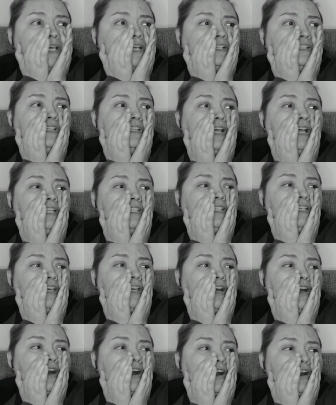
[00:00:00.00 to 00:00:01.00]
not the
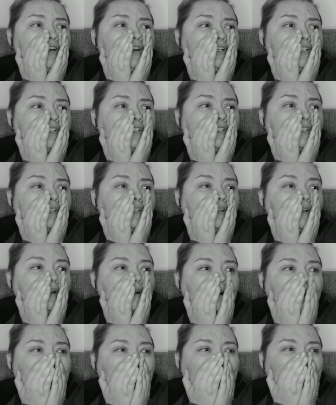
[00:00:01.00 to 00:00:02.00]
horse!
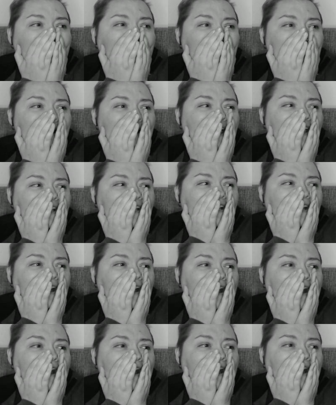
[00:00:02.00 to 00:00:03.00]
Oh my
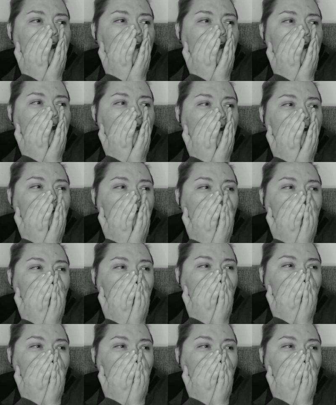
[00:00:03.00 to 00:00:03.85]
god!